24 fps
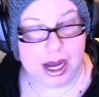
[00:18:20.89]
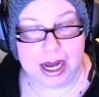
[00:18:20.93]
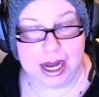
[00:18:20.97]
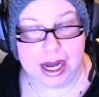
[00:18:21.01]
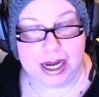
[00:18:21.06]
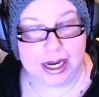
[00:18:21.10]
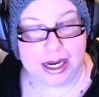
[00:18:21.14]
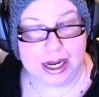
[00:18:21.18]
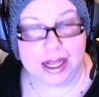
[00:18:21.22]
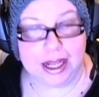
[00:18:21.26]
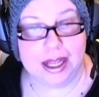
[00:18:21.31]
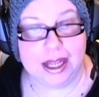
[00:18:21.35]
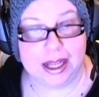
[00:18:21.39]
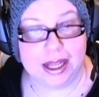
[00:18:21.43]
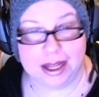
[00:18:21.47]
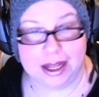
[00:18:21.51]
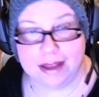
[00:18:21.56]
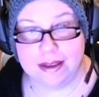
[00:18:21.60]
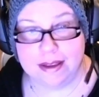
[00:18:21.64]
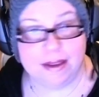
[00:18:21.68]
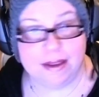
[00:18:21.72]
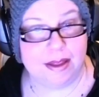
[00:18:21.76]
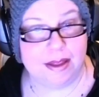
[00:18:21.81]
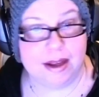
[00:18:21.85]
and
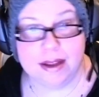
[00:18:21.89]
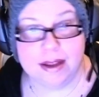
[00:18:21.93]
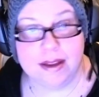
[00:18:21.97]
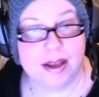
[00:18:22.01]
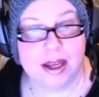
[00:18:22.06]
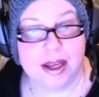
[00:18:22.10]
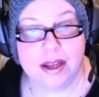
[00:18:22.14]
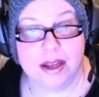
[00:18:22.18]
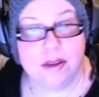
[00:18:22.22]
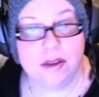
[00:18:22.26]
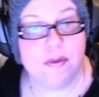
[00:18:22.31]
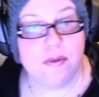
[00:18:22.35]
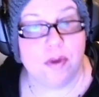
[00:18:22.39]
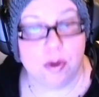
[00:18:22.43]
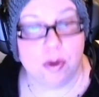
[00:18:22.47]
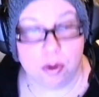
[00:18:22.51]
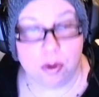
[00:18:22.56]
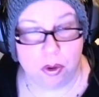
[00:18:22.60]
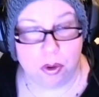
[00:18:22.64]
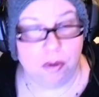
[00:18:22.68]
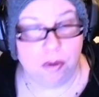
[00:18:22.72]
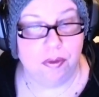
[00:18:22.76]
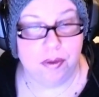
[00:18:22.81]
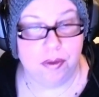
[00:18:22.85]
that's that's the case for an
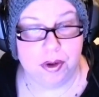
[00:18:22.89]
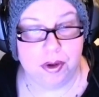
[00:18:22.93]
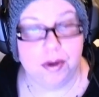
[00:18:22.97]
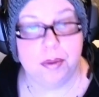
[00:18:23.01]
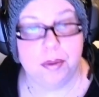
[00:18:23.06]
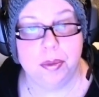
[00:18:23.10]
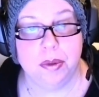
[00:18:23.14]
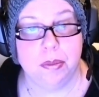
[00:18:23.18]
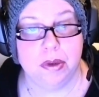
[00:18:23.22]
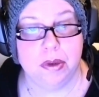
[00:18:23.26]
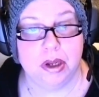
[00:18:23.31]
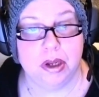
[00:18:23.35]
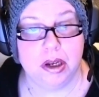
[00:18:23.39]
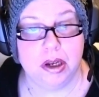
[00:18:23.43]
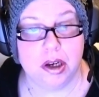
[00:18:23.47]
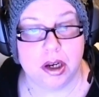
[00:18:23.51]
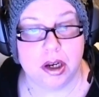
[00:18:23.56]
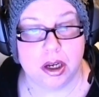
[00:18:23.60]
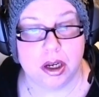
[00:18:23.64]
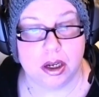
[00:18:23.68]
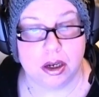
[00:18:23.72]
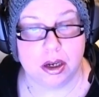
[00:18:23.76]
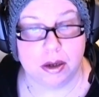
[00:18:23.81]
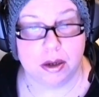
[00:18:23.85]
awful lot of people in
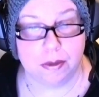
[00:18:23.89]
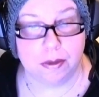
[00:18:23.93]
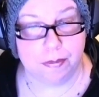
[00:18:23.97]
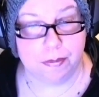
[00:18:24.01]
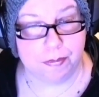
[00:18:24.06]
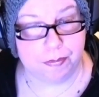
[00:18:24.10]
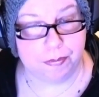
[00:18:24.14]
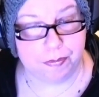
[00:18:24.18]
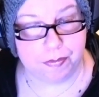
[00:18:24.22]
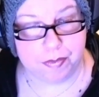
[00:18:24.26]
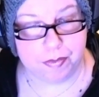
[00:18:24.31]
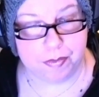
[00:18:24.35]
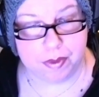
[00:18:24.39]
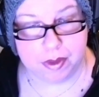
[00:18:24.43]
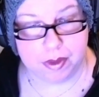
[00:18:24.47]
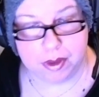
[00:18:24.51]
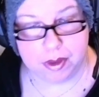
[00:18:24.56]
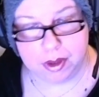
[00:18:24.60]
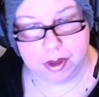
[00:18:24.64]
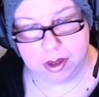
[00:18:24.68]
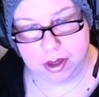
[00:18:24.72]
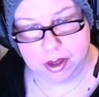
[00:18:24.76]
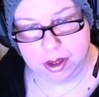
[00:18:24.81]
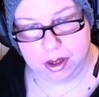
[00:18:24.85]
chat. I'm,
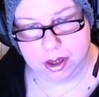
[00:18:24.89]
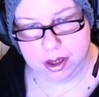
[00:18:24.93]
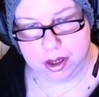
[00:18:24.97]
I'm, i